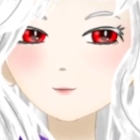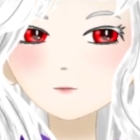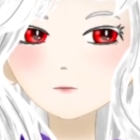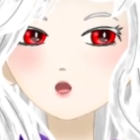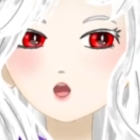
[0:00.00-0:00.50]

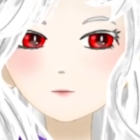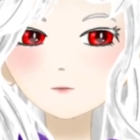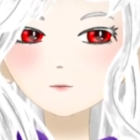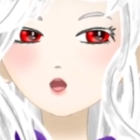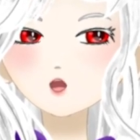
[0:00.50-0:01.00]
What is
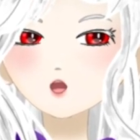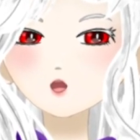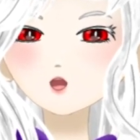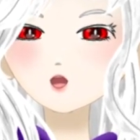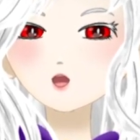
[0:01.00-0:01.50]
music
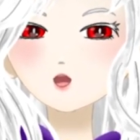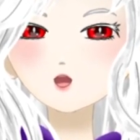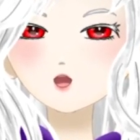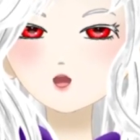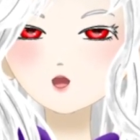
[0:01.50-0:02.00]
theory?
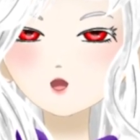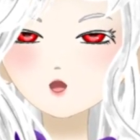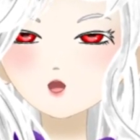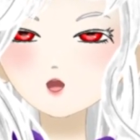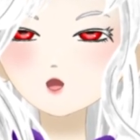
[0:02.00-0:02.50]
Is it
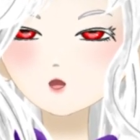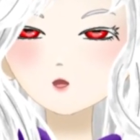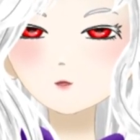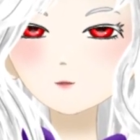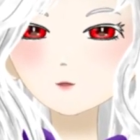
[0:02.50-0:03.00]
like
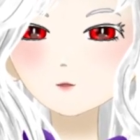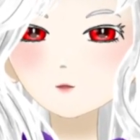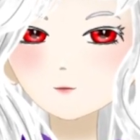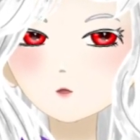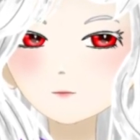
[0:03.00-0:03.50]

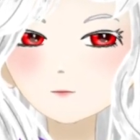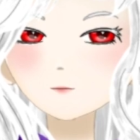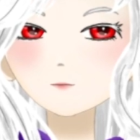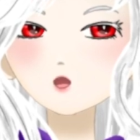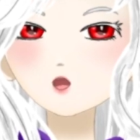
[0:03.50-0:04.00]
dum dum dum
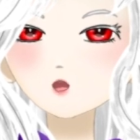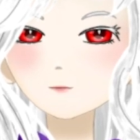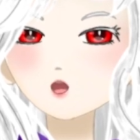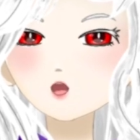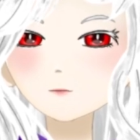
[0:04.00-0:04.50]
dum
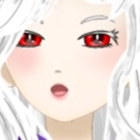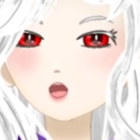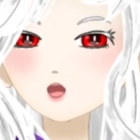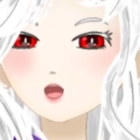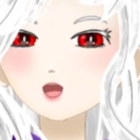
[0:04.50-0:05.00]
color theory?